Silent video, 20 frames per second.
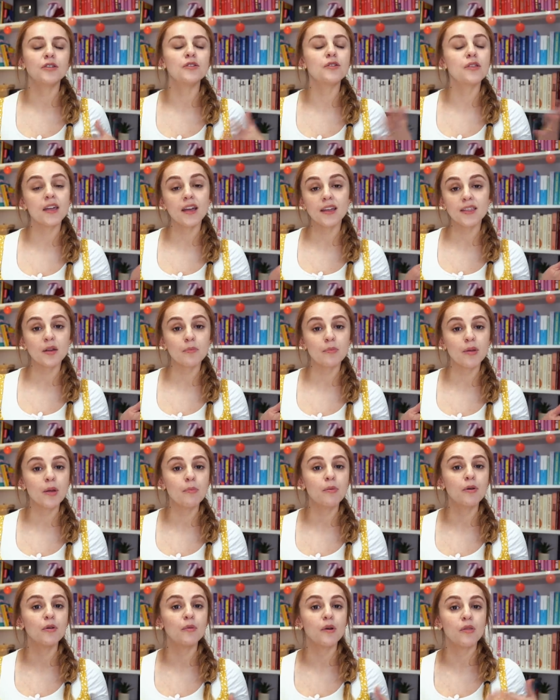You'd think that
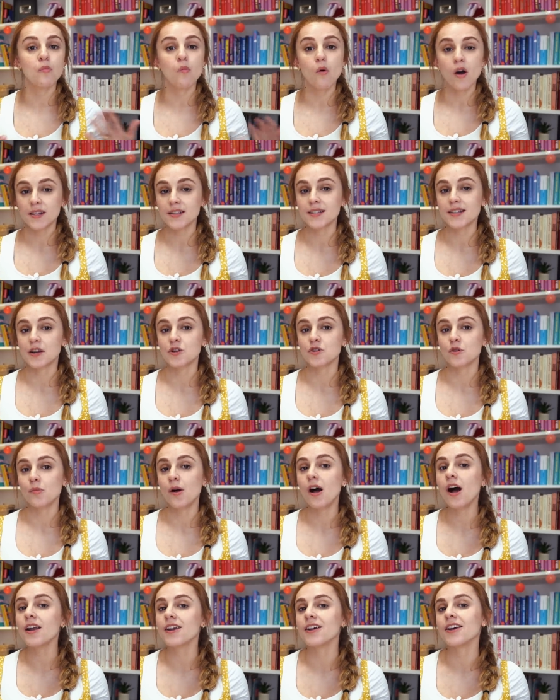people with one sexual
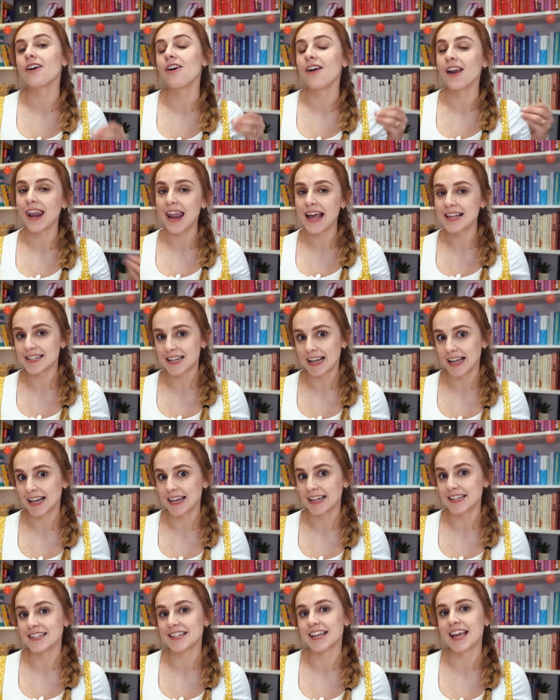partner are less
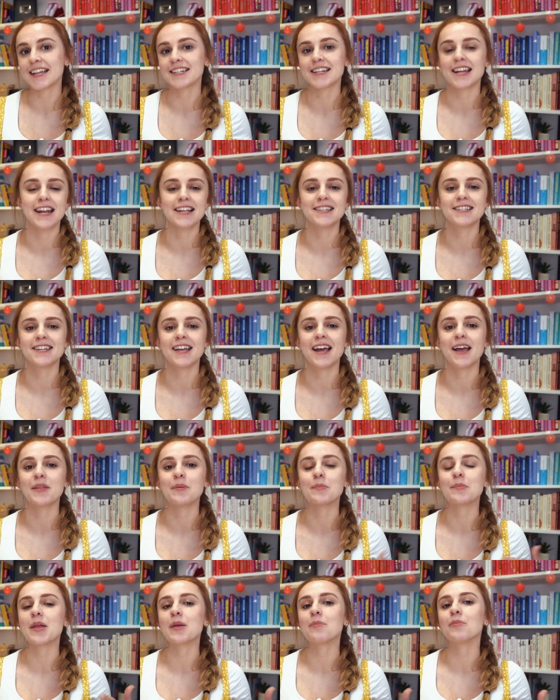likely to get an S T I
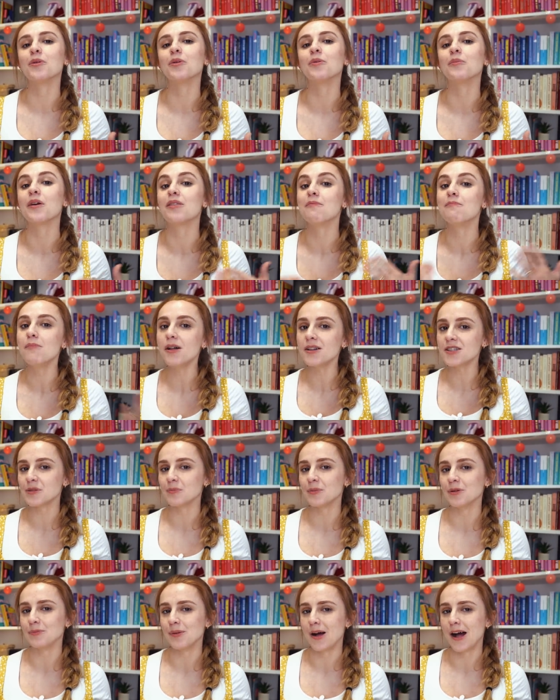than people with
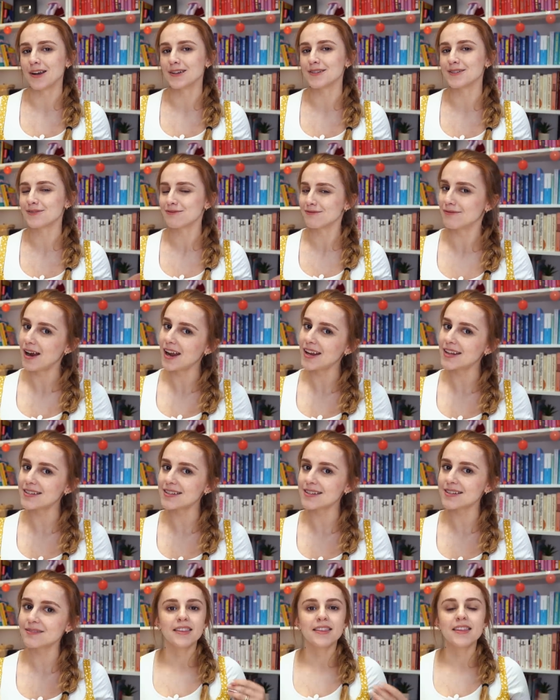multiple partners,
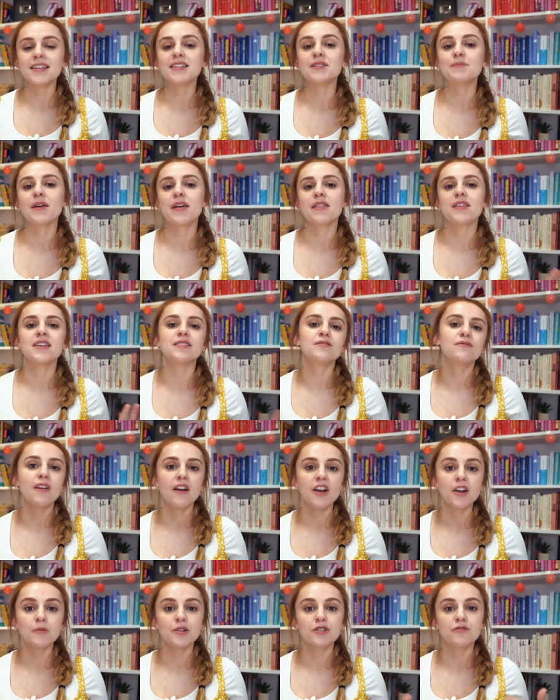right? This myth is
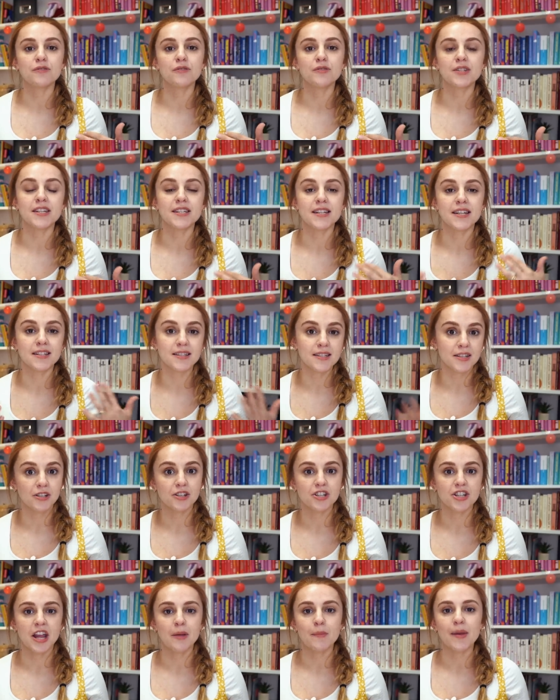very much rooted in
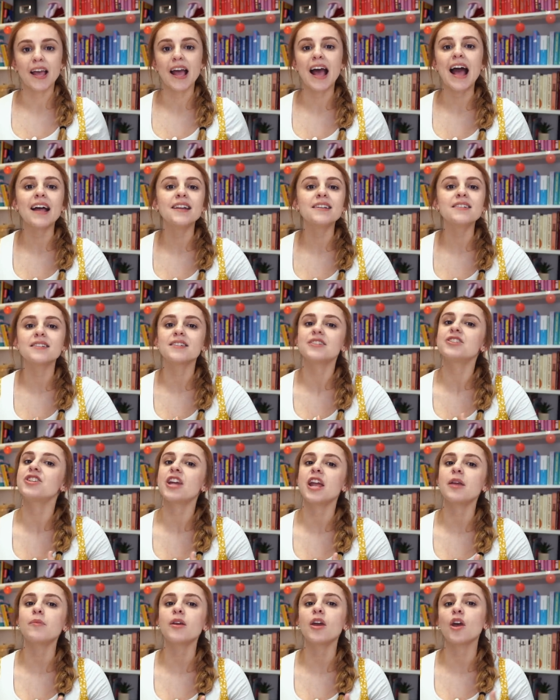slut-shaming and the
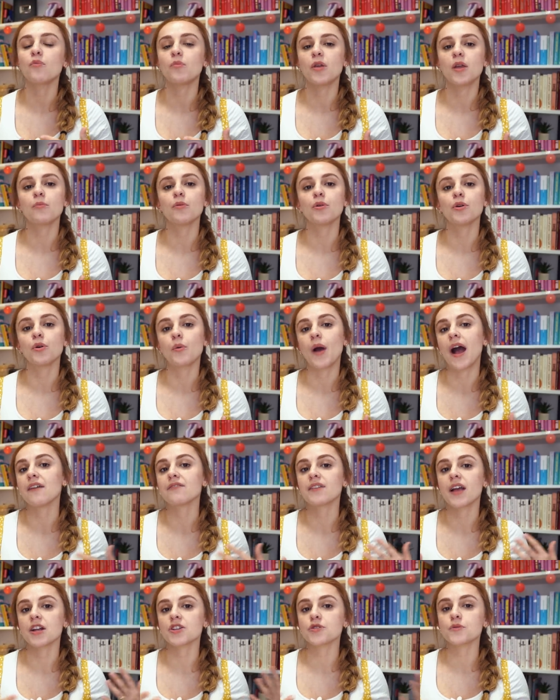shaming of people who
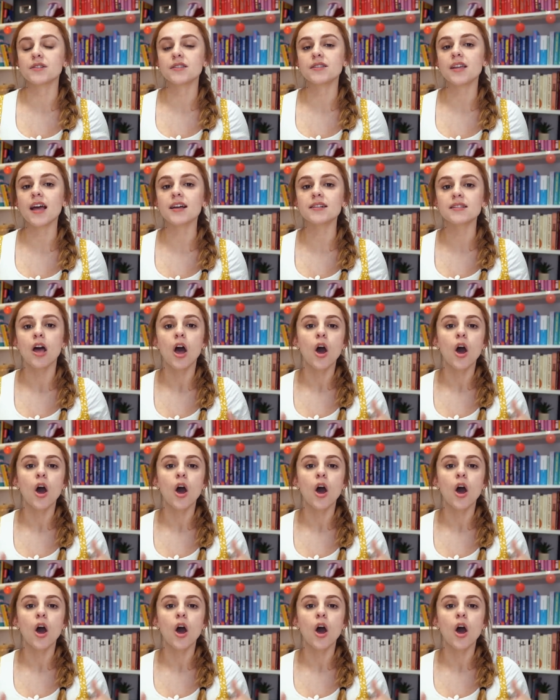have casual sex